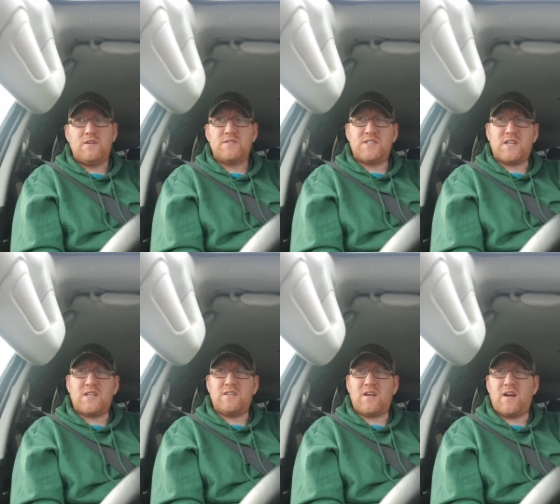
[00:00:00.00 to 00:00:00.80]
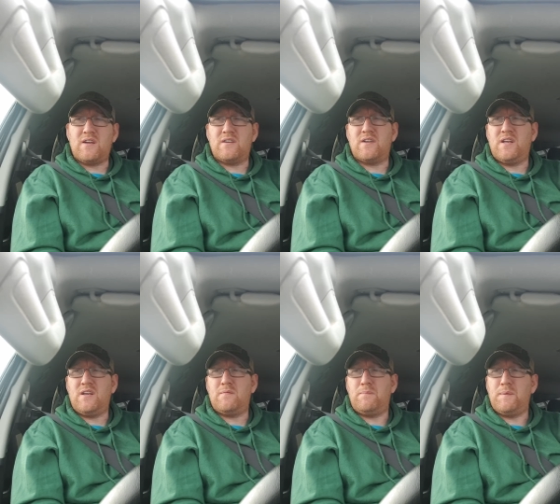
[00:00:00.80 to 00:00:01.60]
Sick and tired of
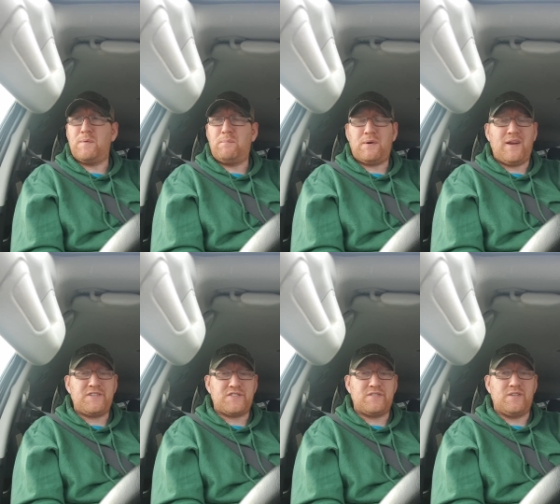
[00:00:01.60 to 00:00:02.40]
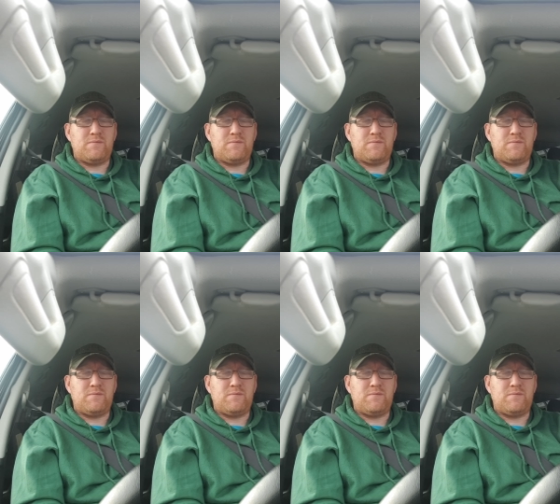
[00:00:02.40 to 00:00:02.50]
hearing people pressuring